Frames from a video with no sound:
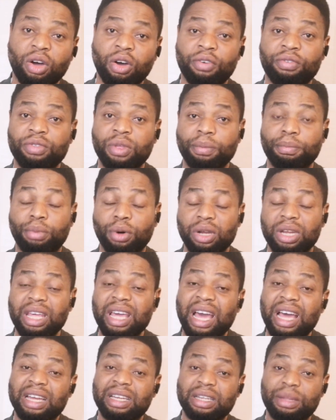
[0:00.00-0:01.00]
of the
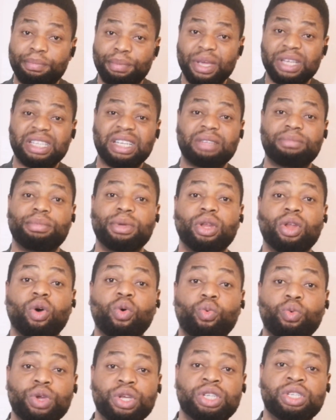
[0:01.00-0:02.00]
body and the patient may
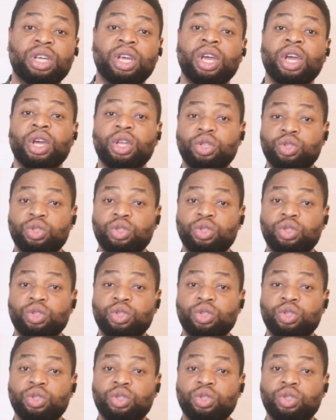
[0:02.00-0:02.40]
not wish